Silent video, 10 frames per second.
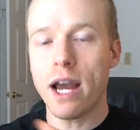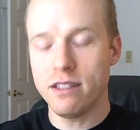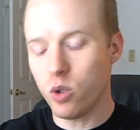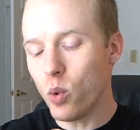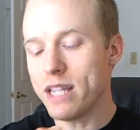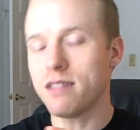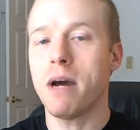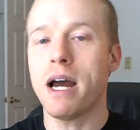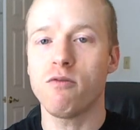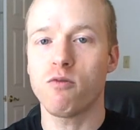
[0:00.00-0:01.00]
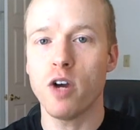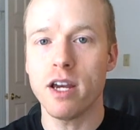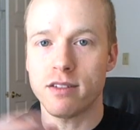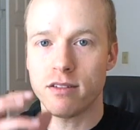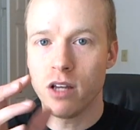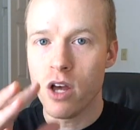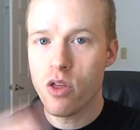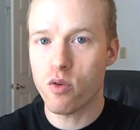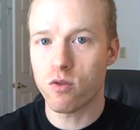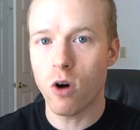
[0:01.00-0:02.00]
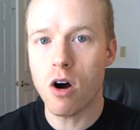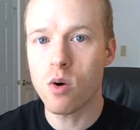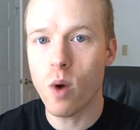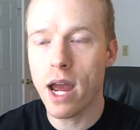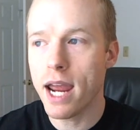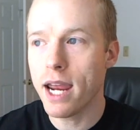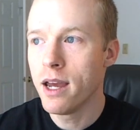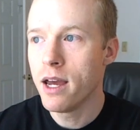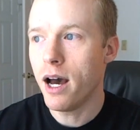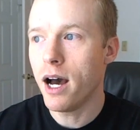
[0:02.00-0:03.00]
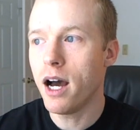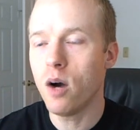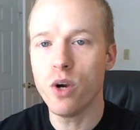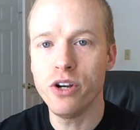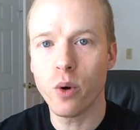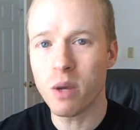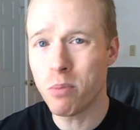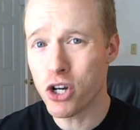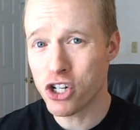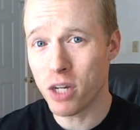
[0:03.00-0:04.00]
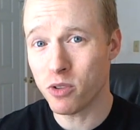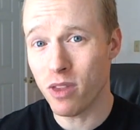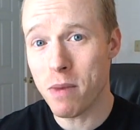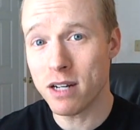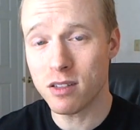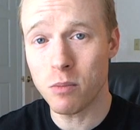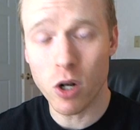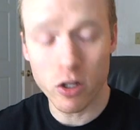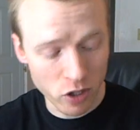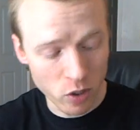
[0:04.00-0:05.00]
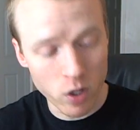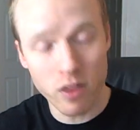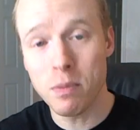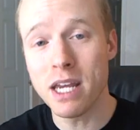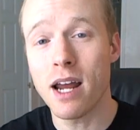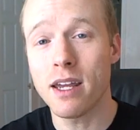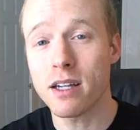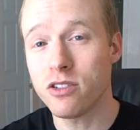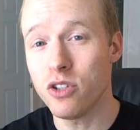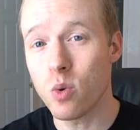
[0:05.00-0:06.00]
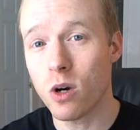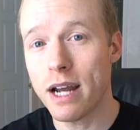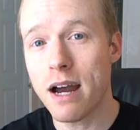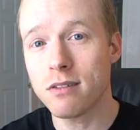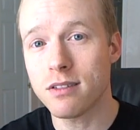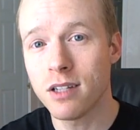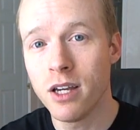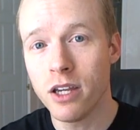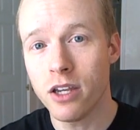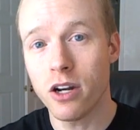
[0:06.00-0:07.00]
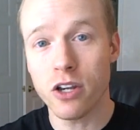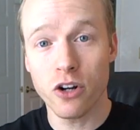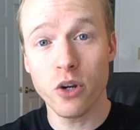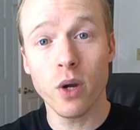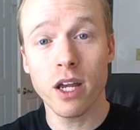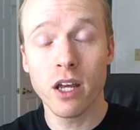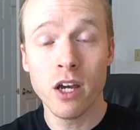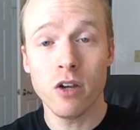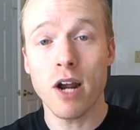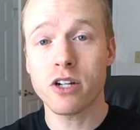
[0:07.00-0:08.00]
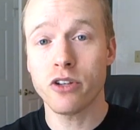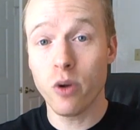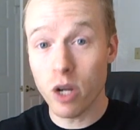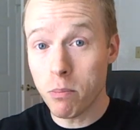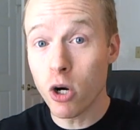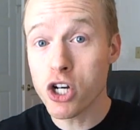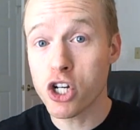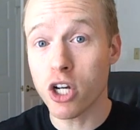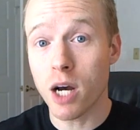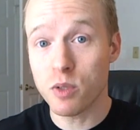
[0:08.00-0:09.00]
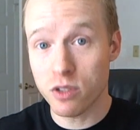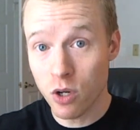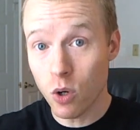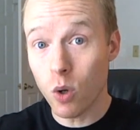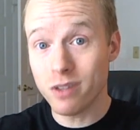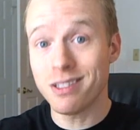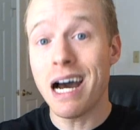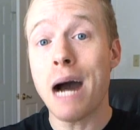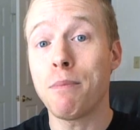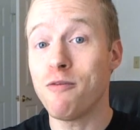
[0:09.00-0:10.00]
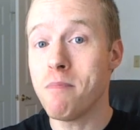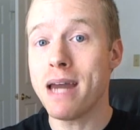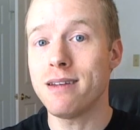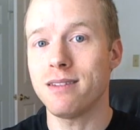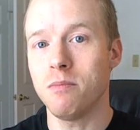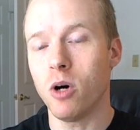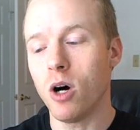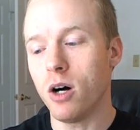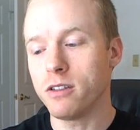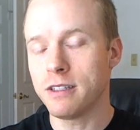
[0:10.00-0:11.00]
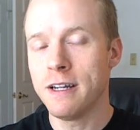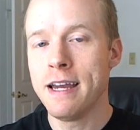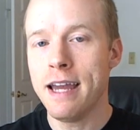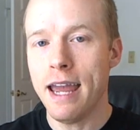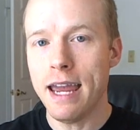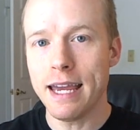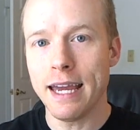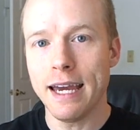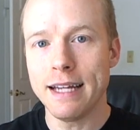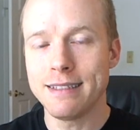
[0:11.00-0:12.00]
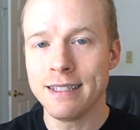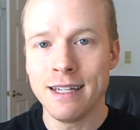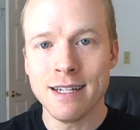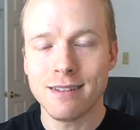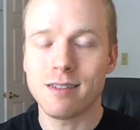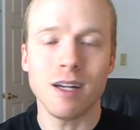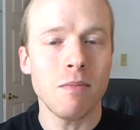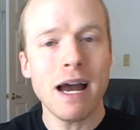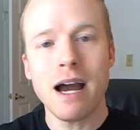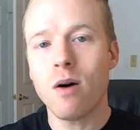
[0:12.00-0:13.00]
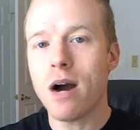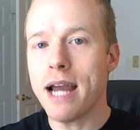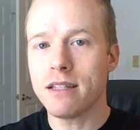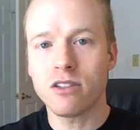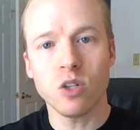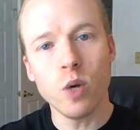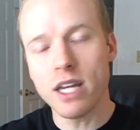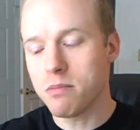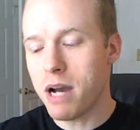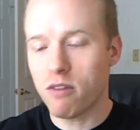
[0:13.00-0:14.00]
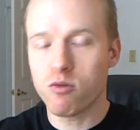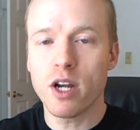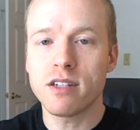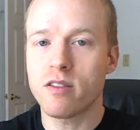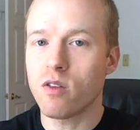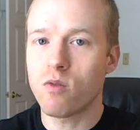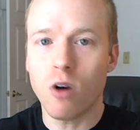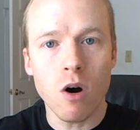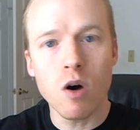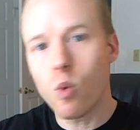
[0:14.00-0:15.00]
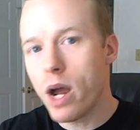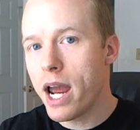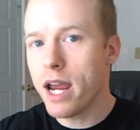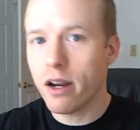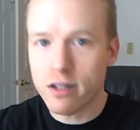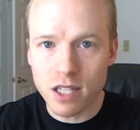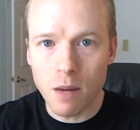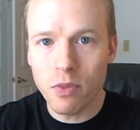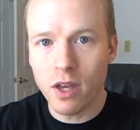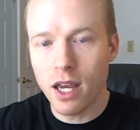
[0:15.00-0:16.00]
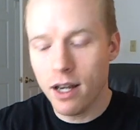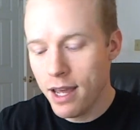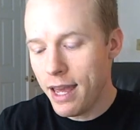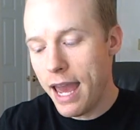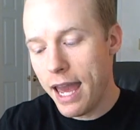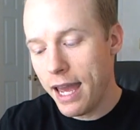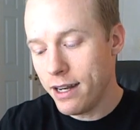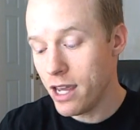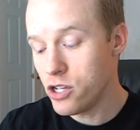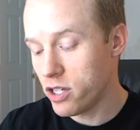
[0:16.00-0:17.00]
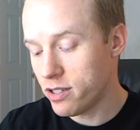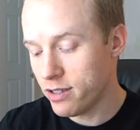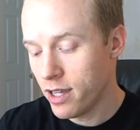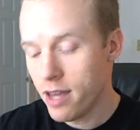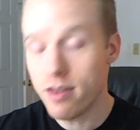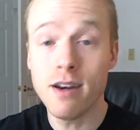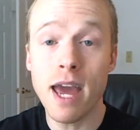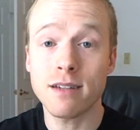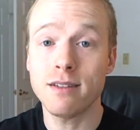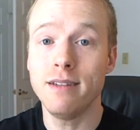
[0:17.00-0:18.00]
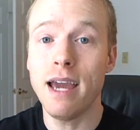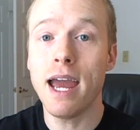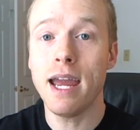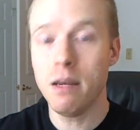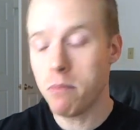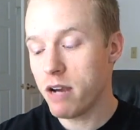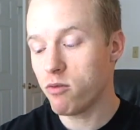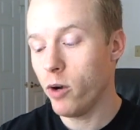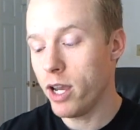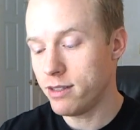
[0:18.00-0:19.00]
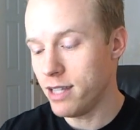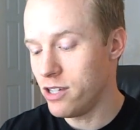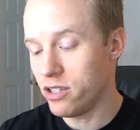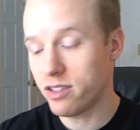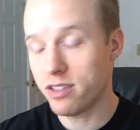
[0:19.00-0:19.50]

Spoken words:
tweaked my wrist the wrong way when doing push-ups on the medicine ball during one of the P90X2 workouts. You know, you're actually doing push-ups on top of medicine balls, and somehow I tweaked my wrist the wrong way or something, and it just, the next day my wrist, it